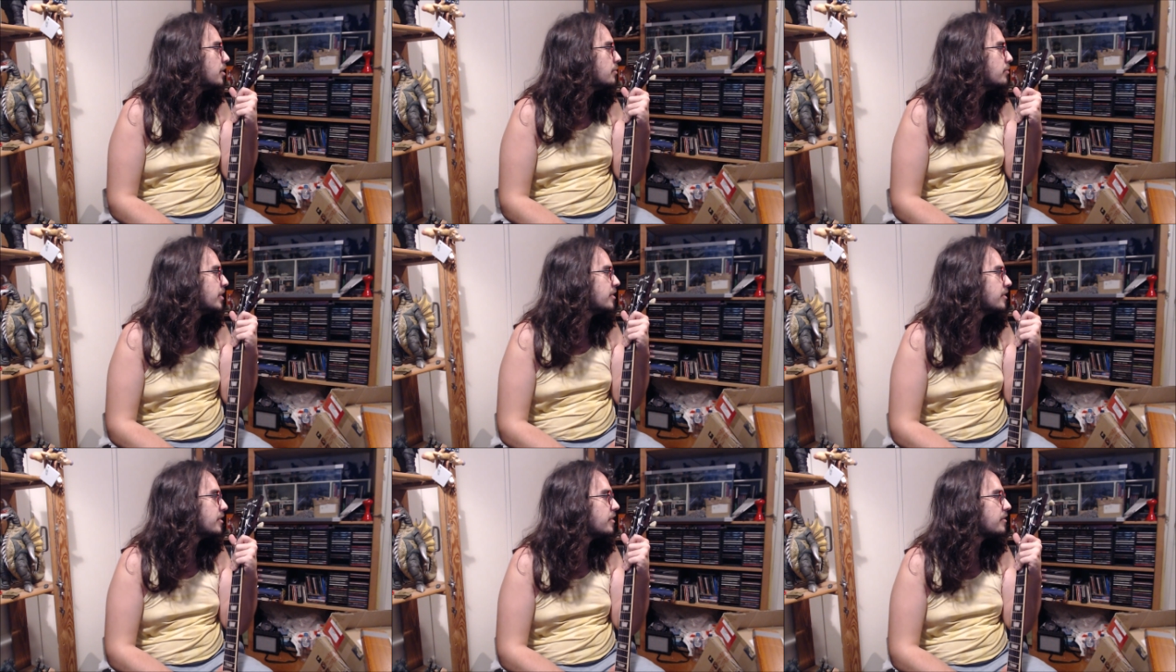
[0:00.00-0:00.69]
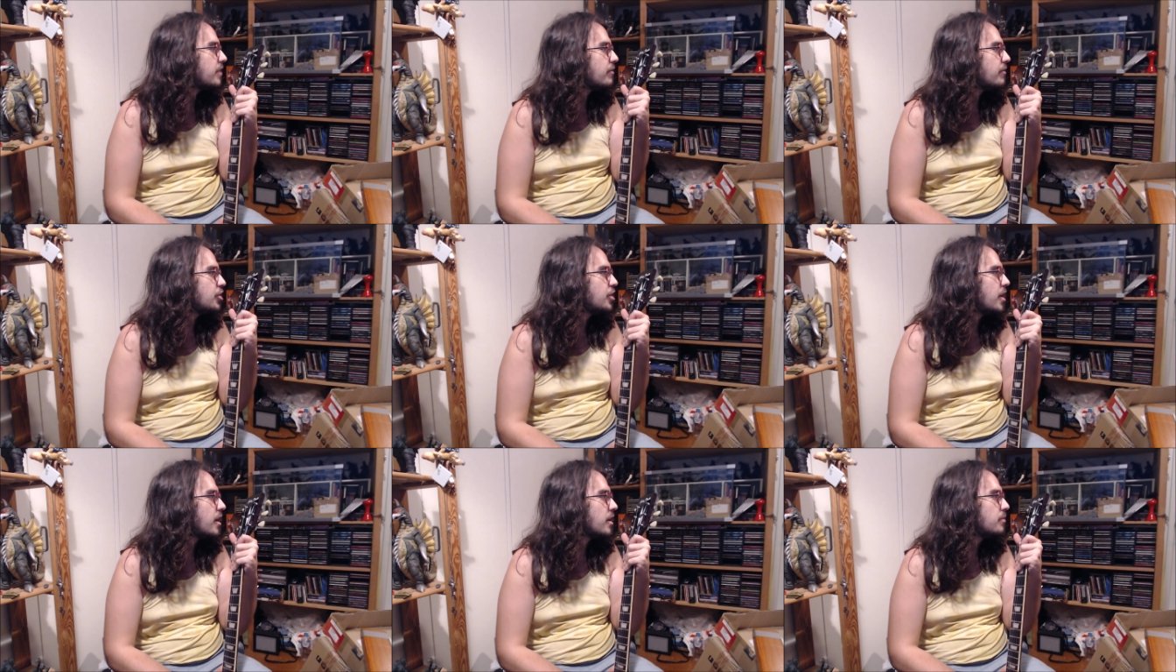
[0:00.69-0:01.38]
Benton does have a
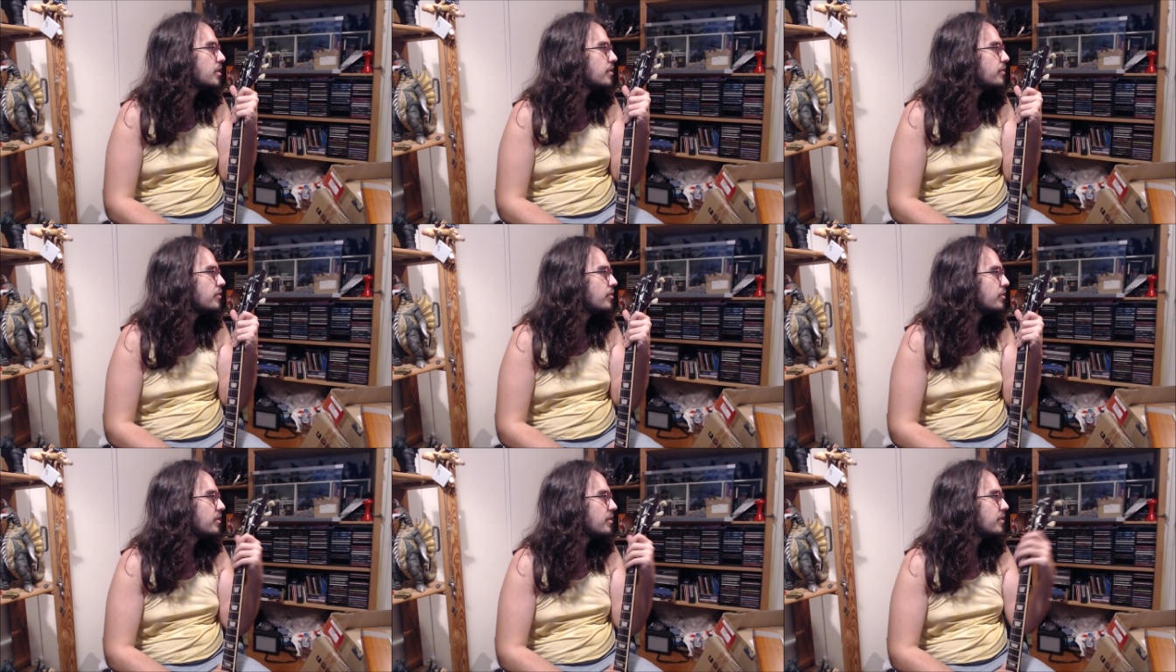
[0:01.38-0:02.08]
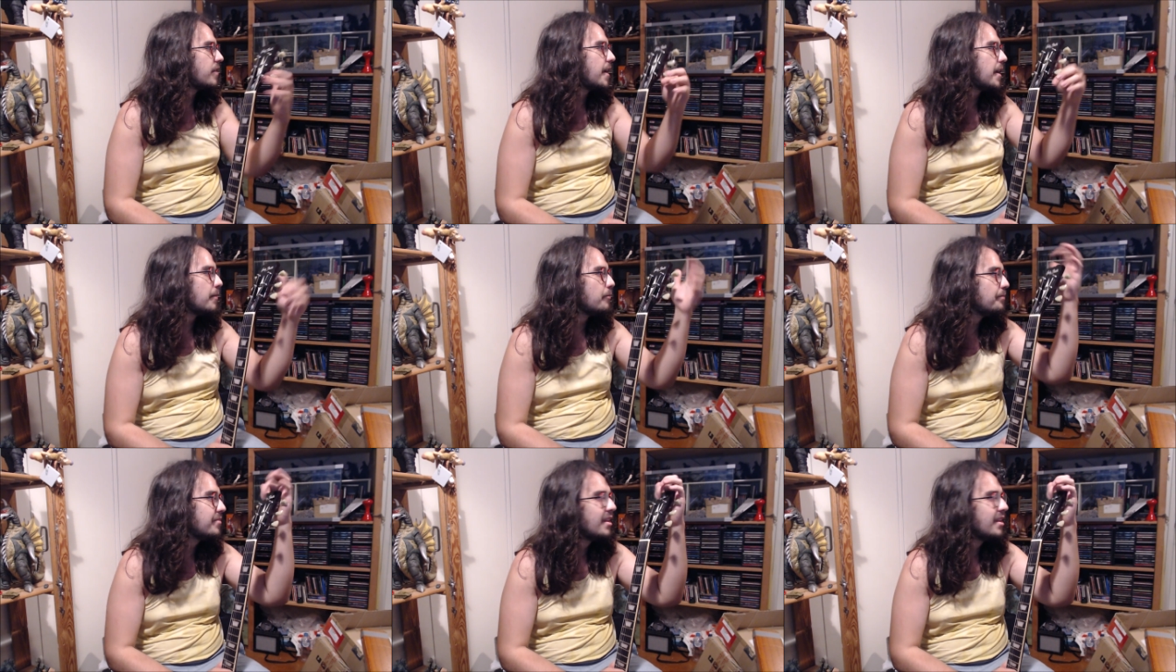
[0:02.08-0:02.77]
shine, but it's not the same
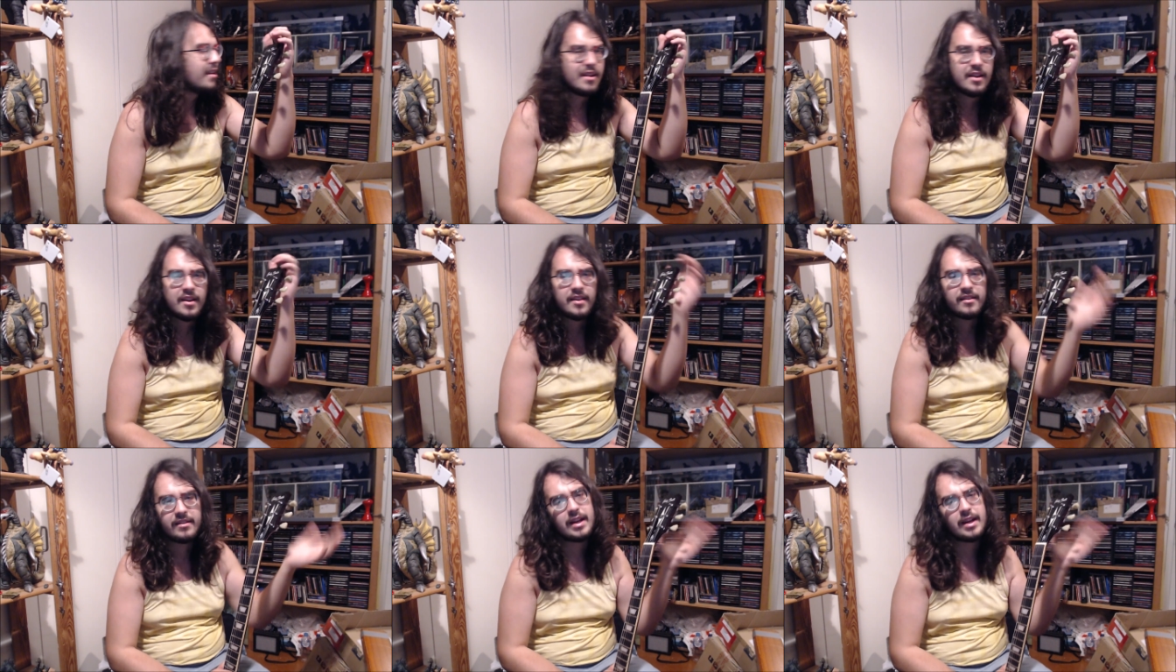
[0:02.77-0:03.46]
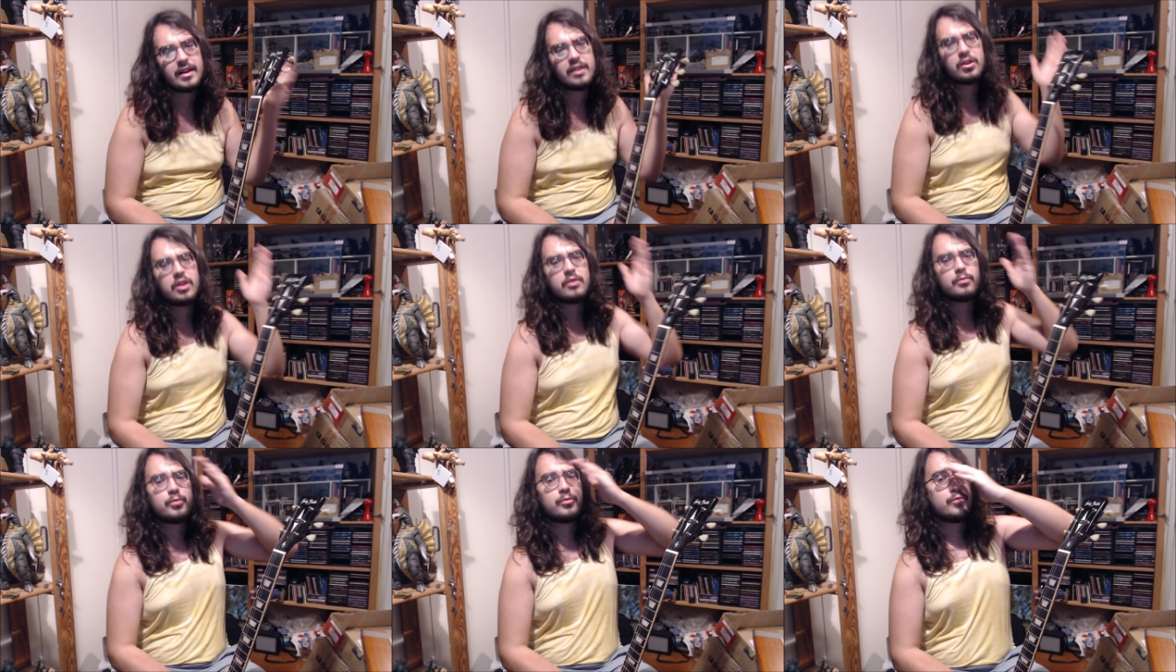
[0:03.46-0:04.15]
as that. I'll
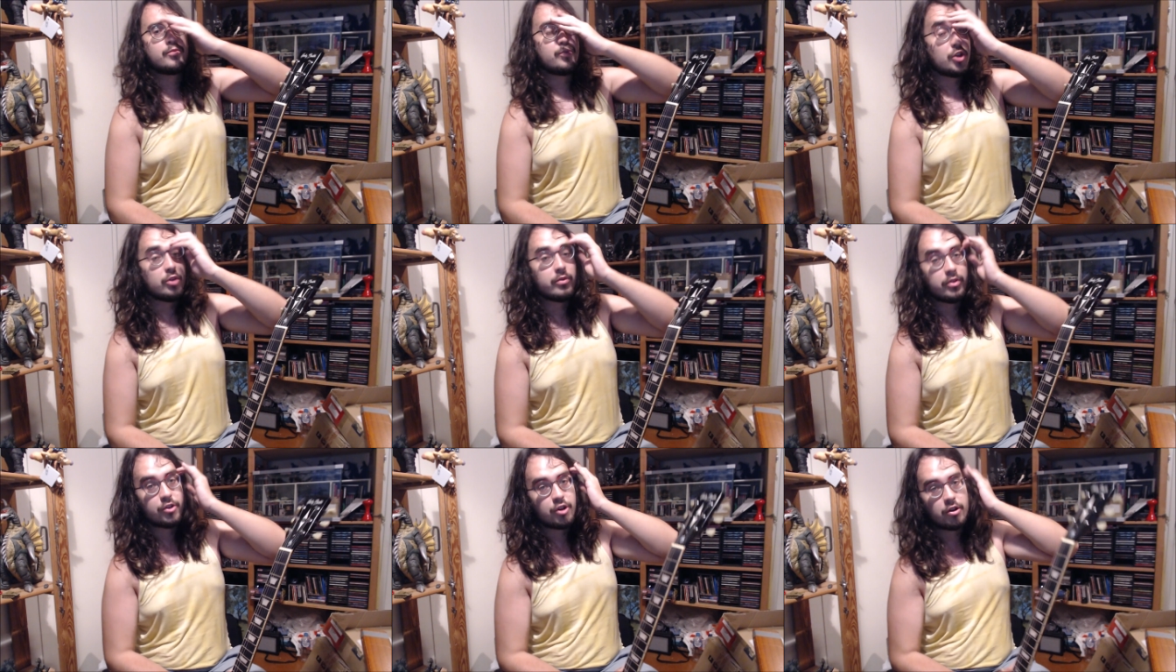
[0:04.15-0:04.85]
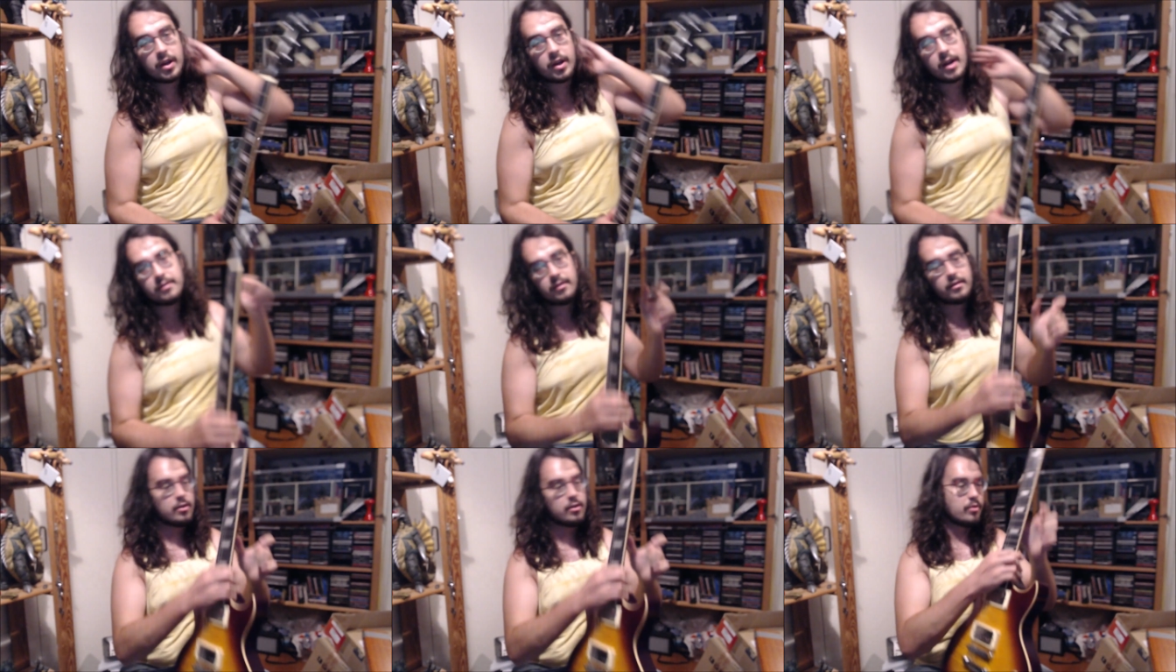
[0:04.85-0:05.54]
show you guys this
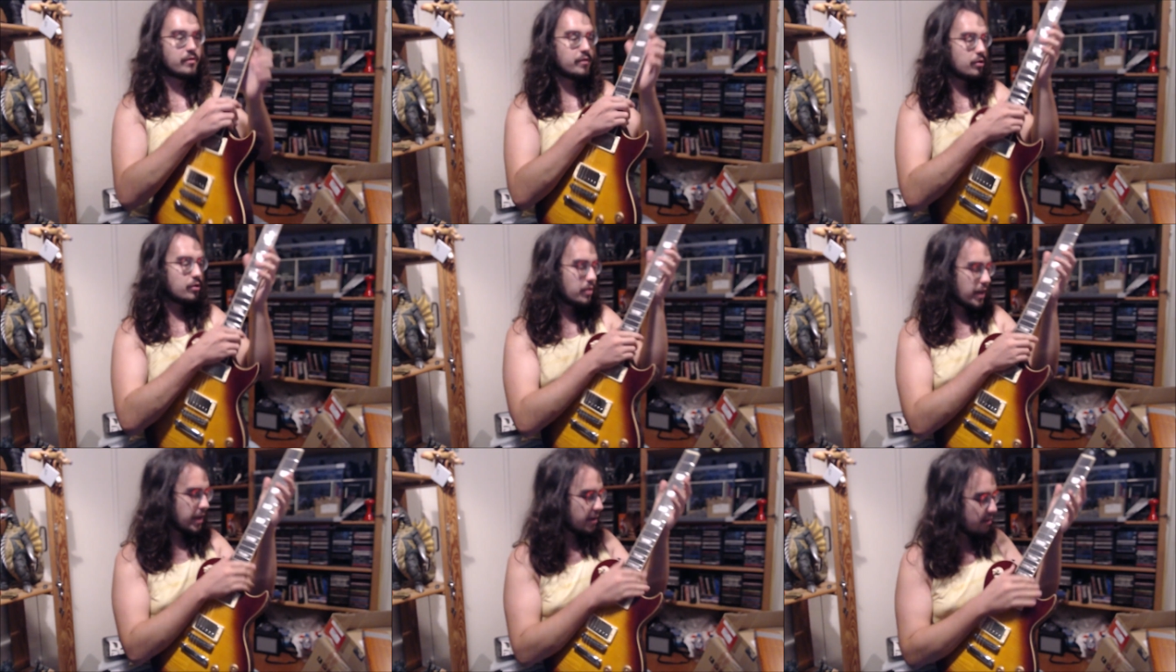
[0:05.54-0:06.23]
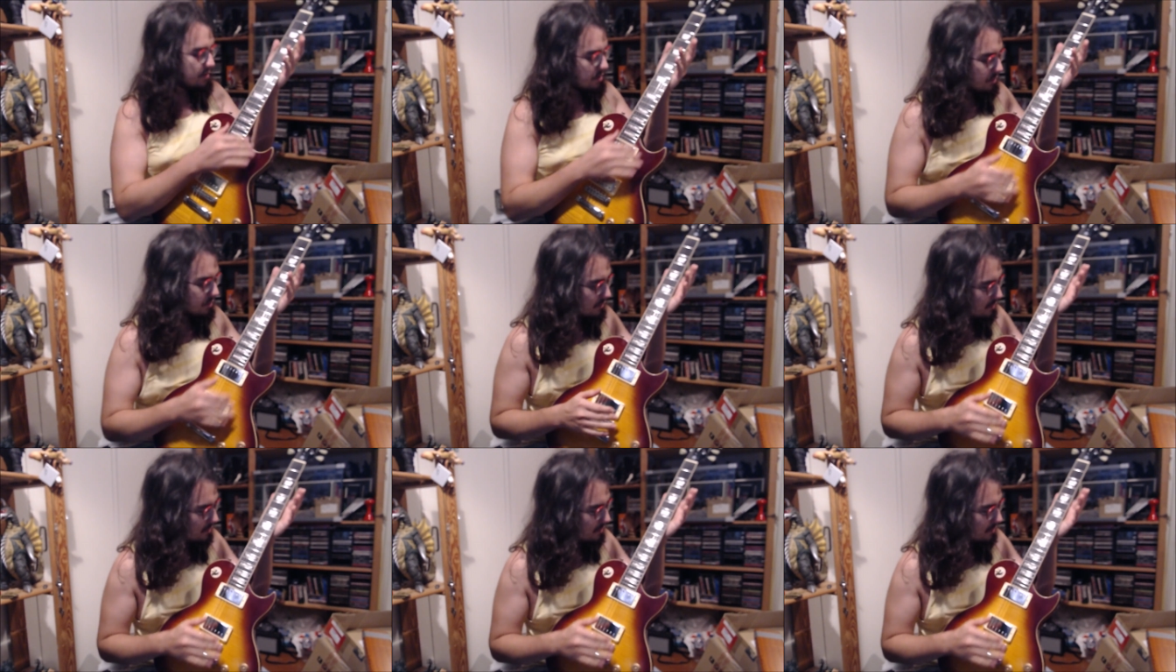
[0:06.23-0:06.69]
in the review later on, because I'll